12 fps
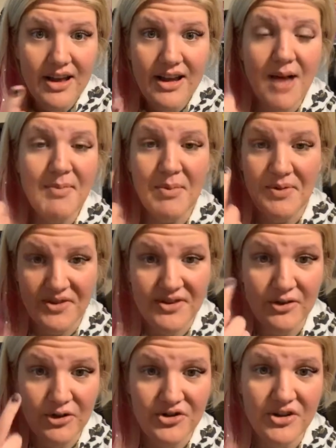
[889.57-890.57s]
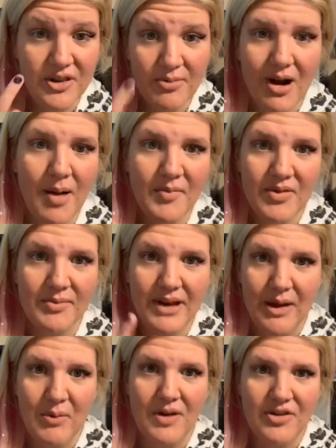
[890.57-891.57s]
come up with a solution to the problem from
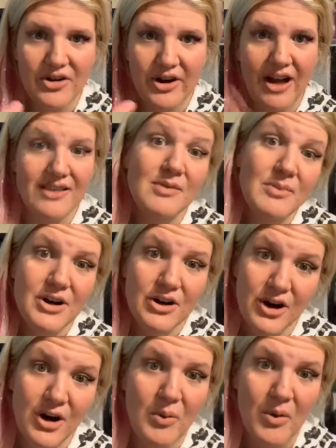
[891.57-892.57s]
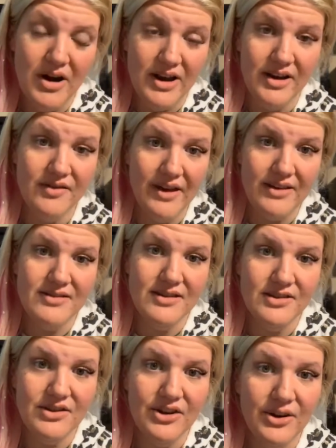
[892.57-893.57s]
day one, they're not someone you're going to want to invest
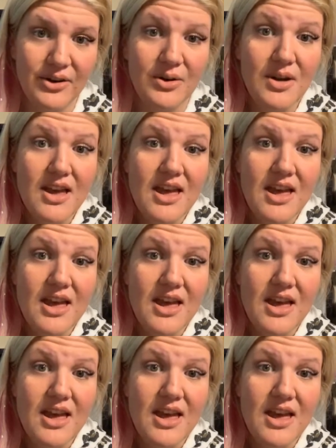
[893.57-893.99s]
into.